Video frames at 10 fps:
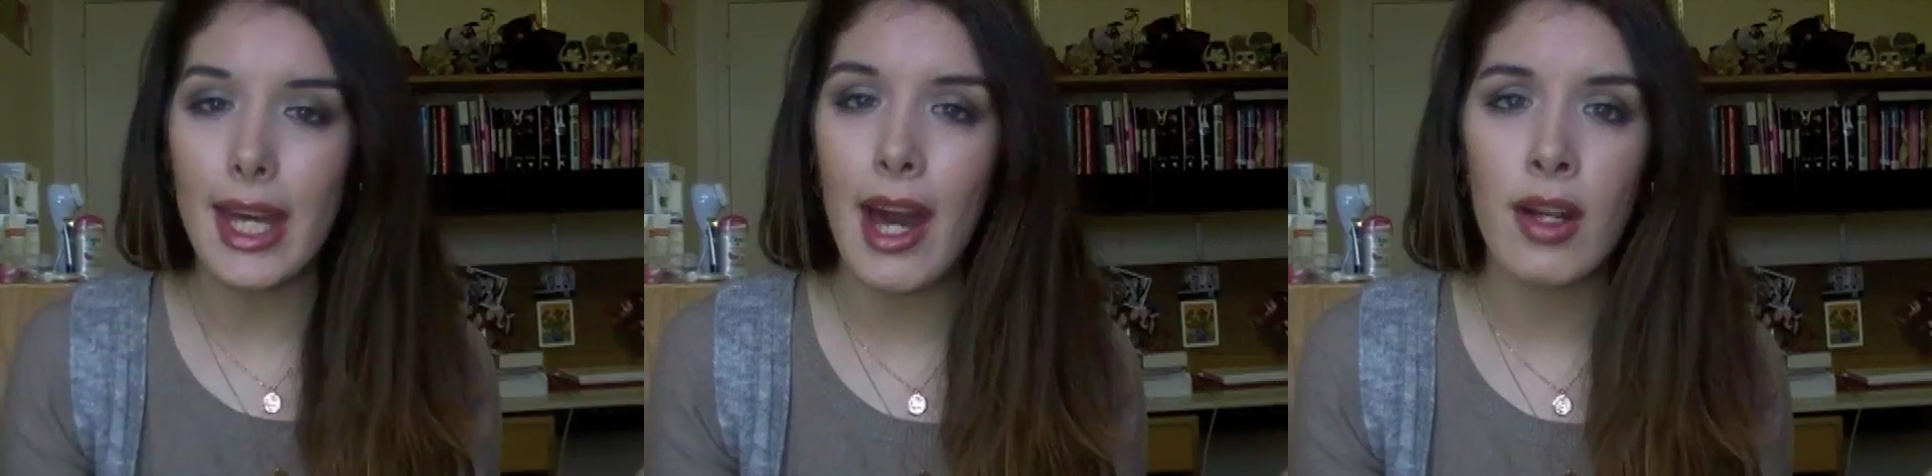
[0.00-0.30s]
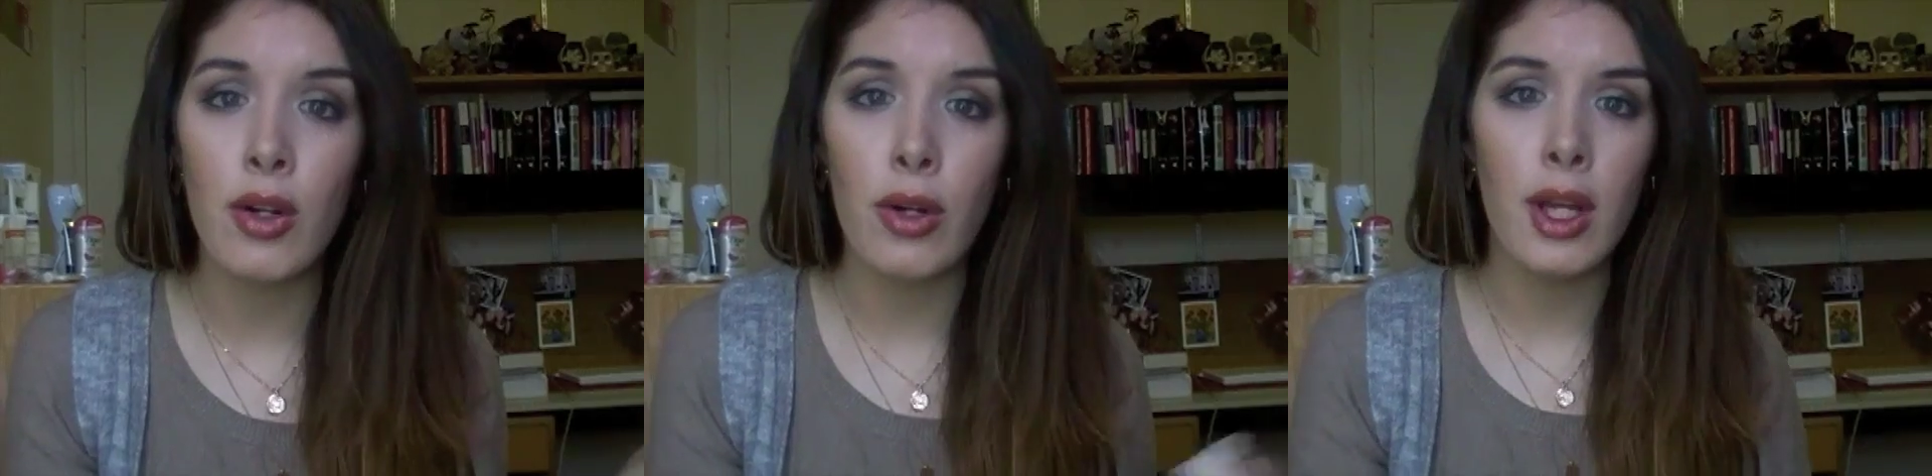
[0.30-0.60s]

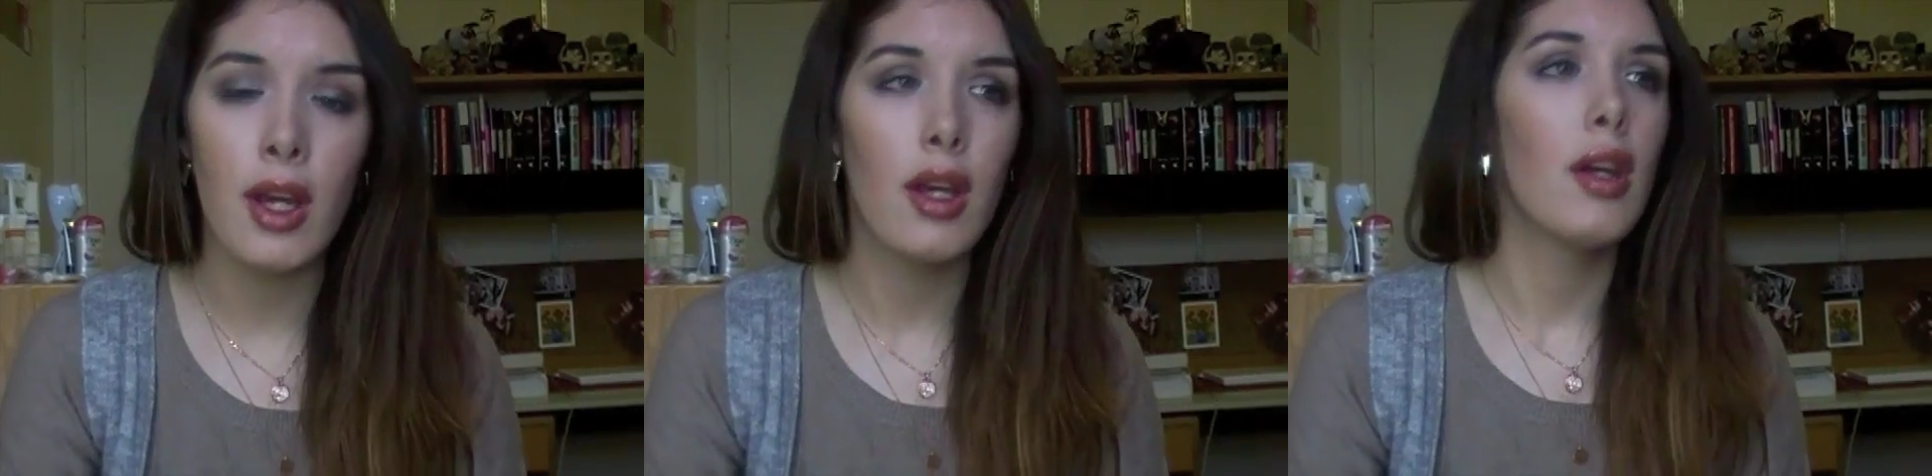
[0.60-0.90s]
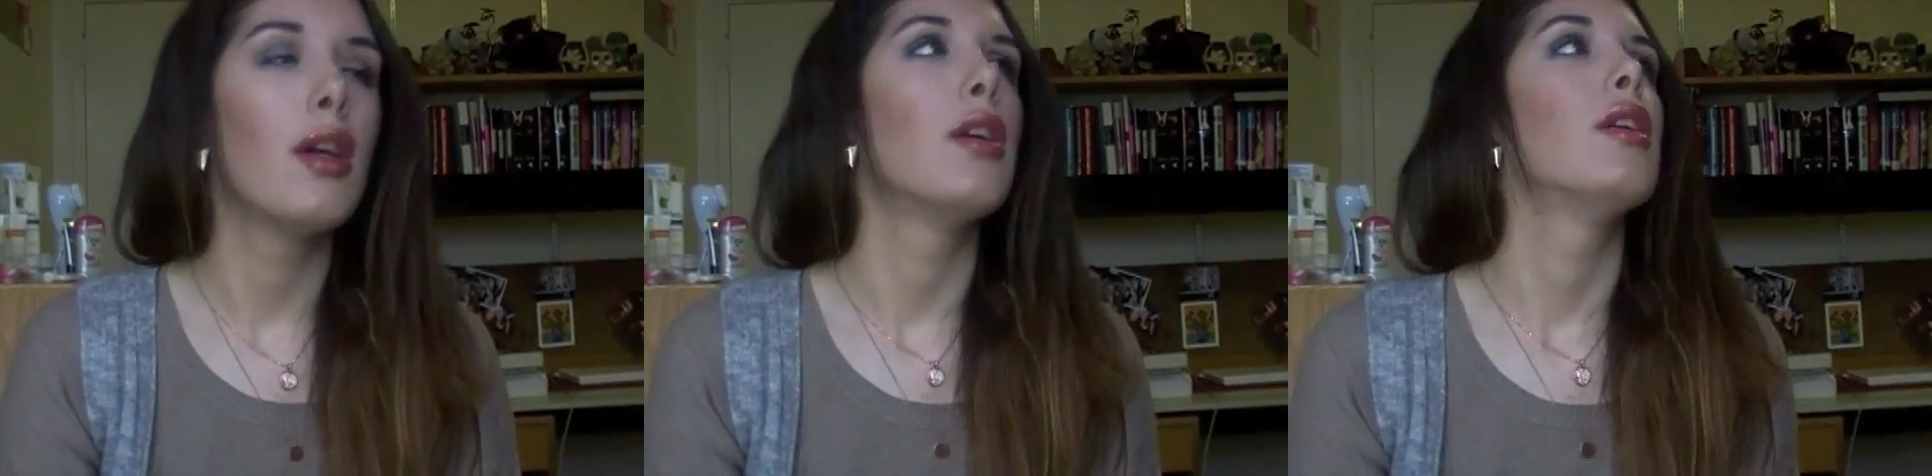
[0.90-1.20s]
category.
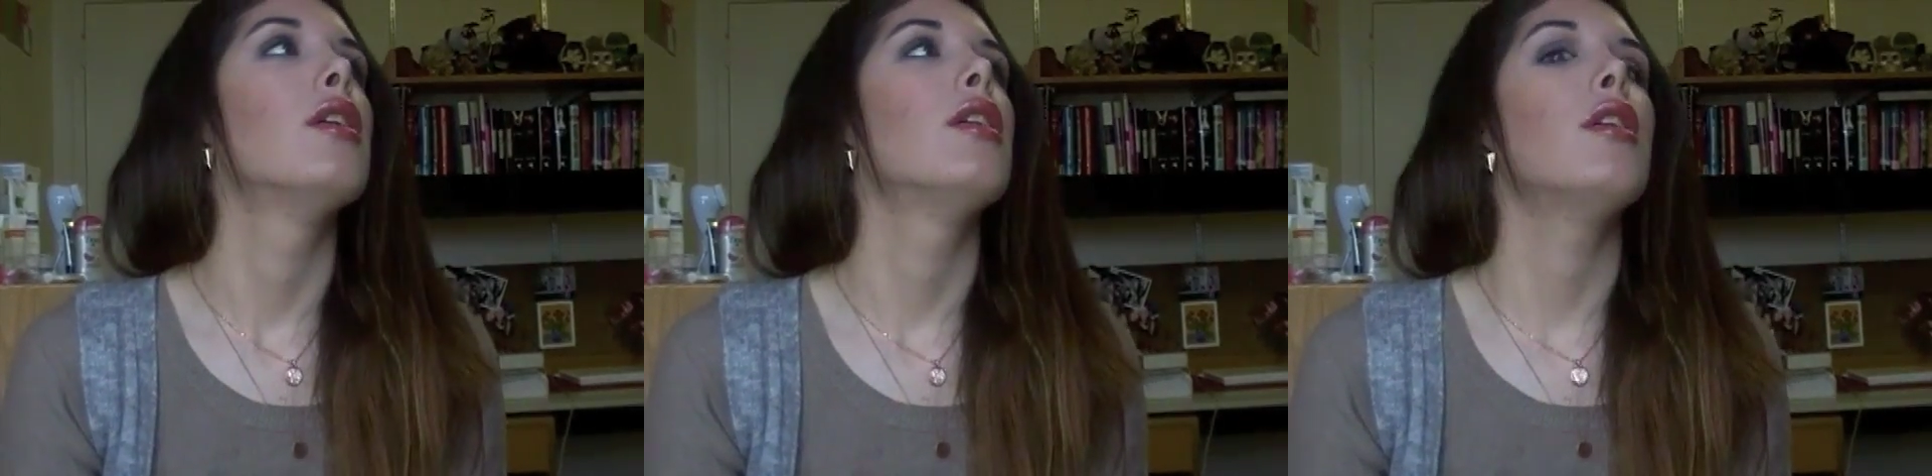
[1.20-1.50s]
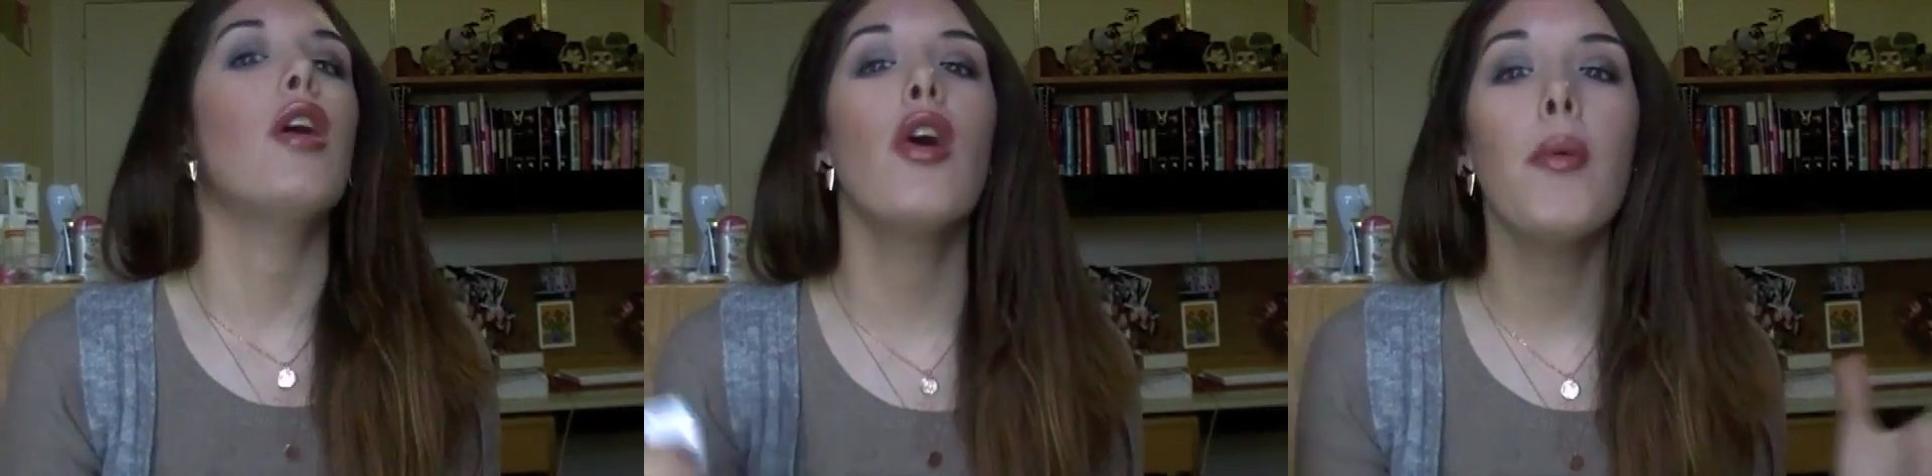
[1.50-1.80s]

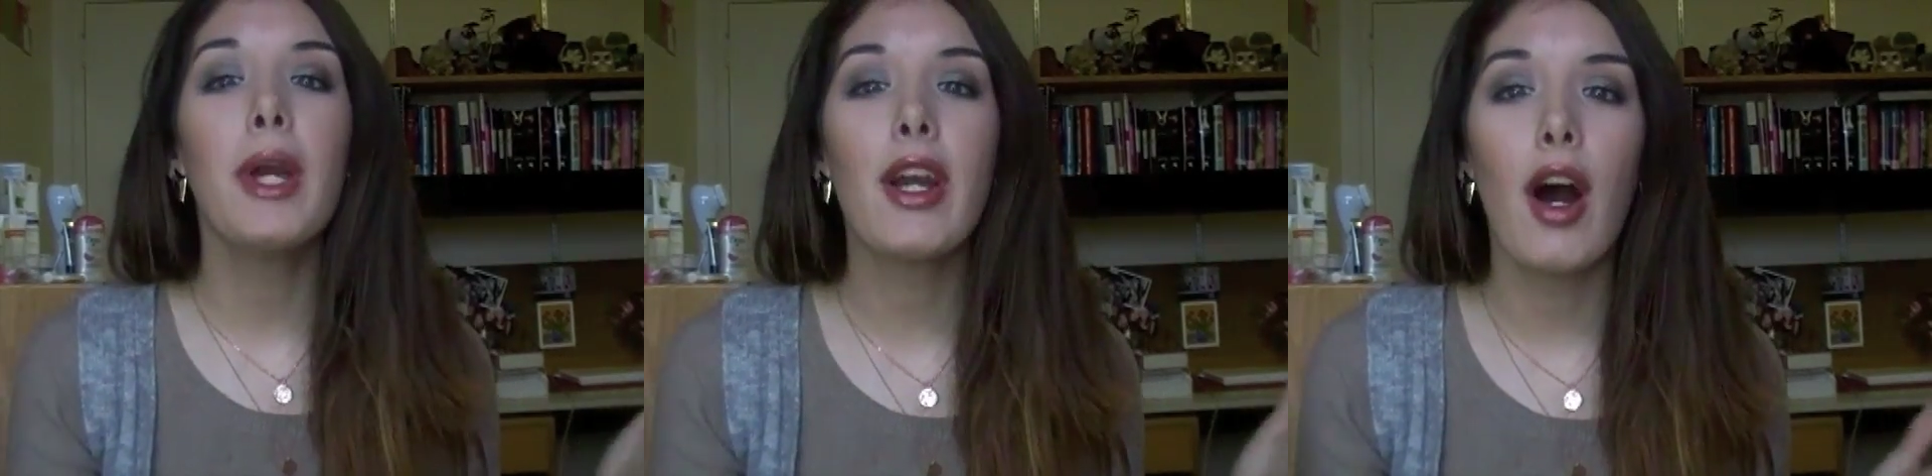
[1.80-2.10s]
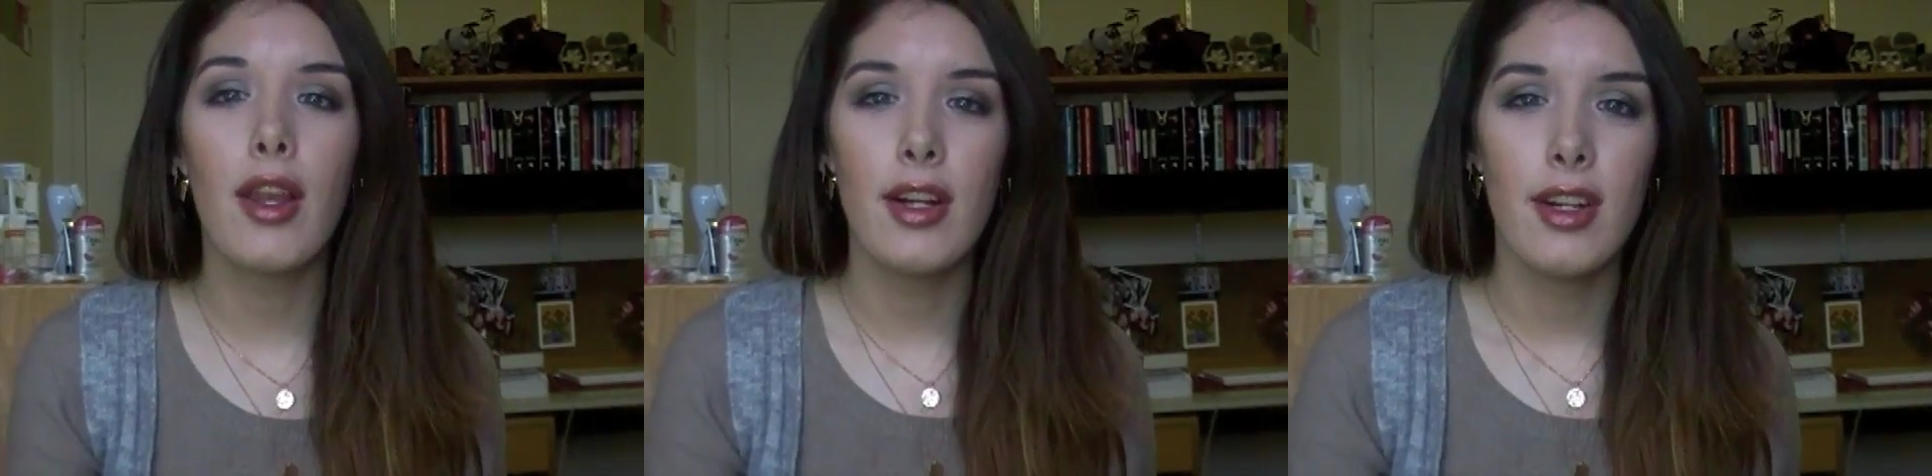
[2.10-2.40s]
Oh my
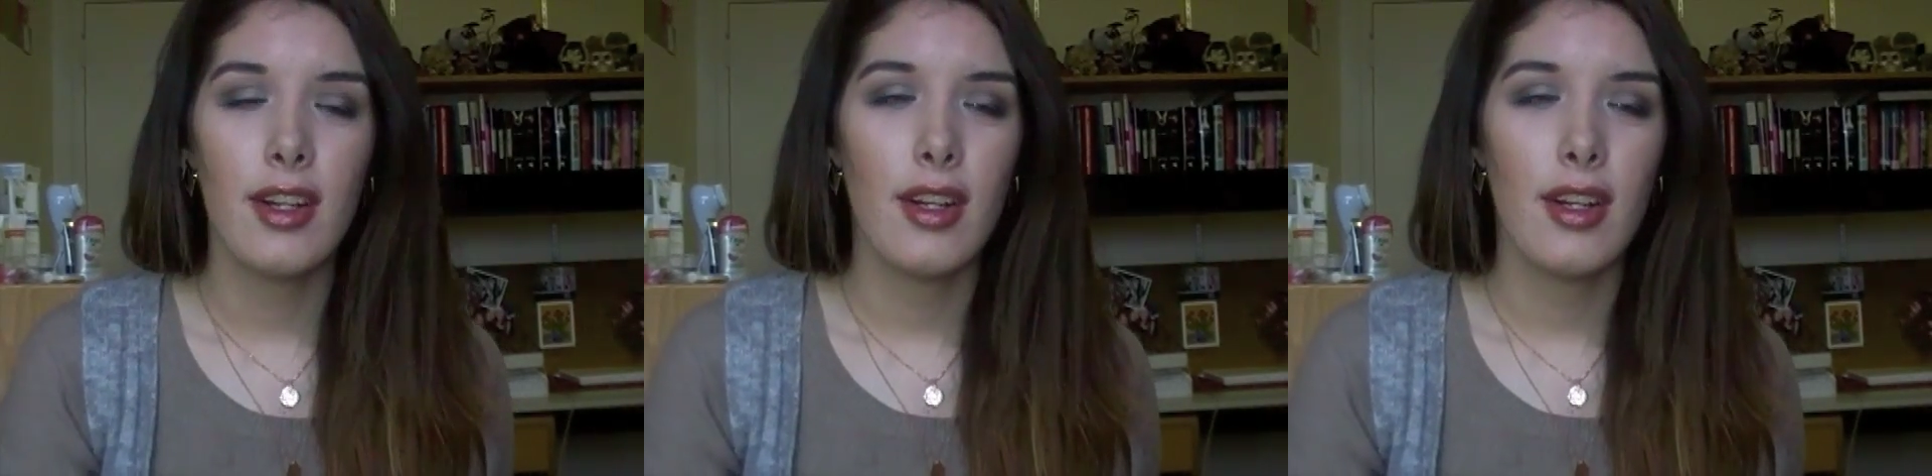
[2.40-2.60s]
god!